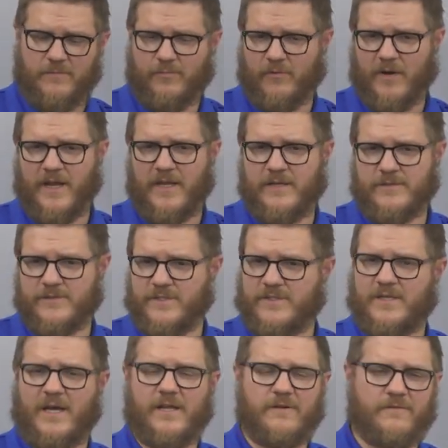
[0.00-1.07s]
brain
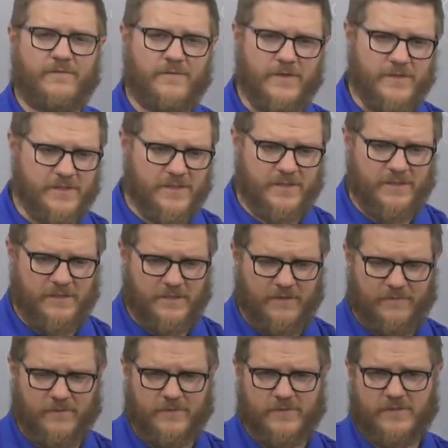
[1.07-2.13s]
just kind of fills in the
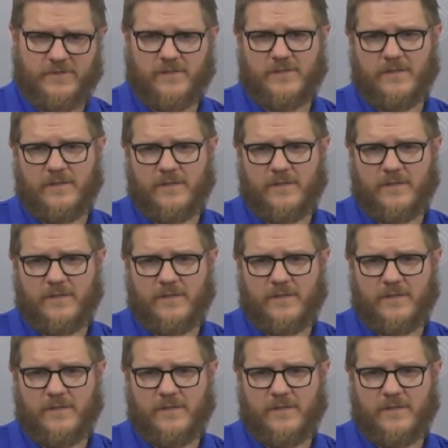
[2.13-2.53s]
difference.